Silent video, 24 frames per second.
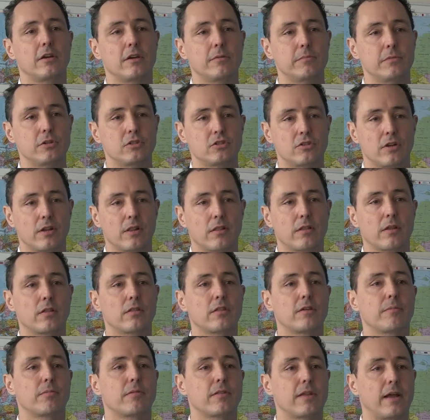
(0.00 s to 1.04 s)
emissions
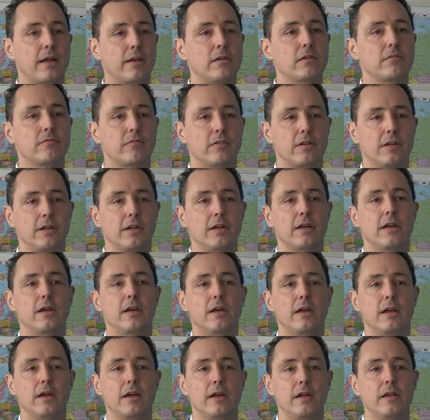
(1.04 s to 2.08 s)
substantively
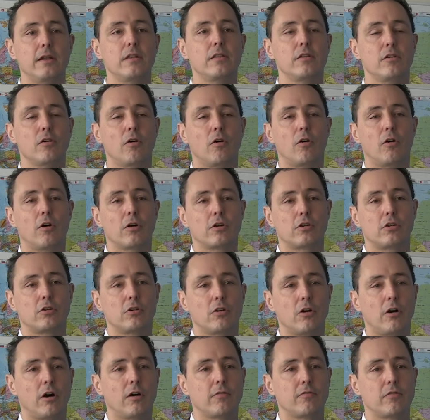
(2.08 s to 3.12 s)
in the
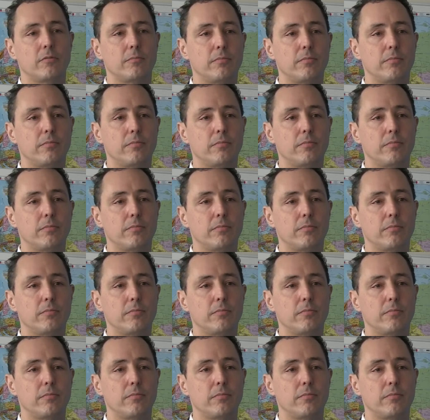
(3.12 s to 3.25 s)
order of